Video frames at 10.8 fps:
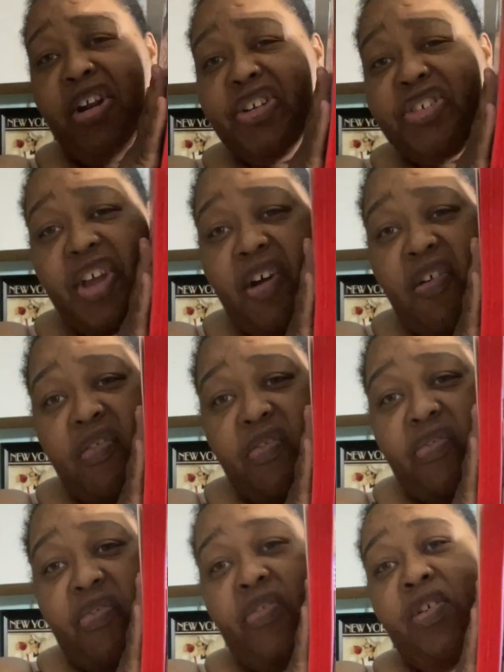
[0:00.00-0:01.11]
a
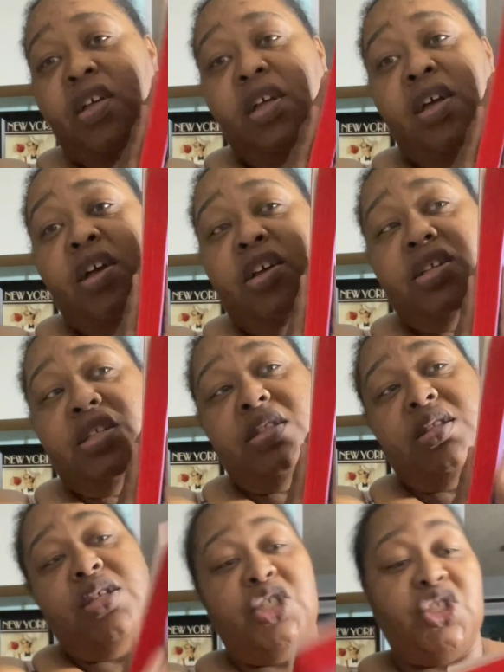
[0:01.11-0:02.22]
shelf,
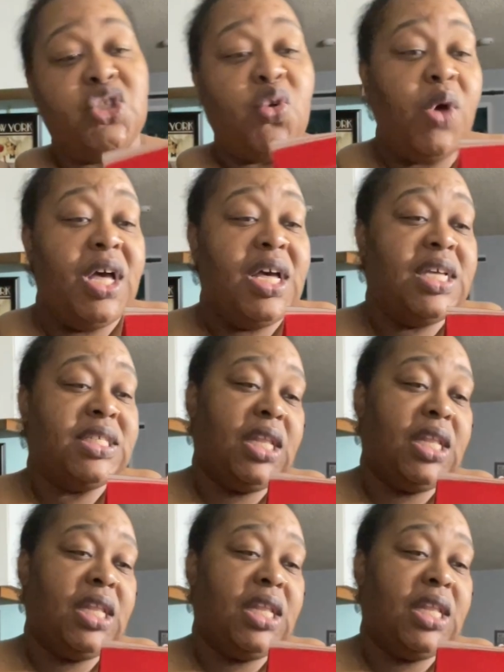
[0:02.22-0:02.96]
squares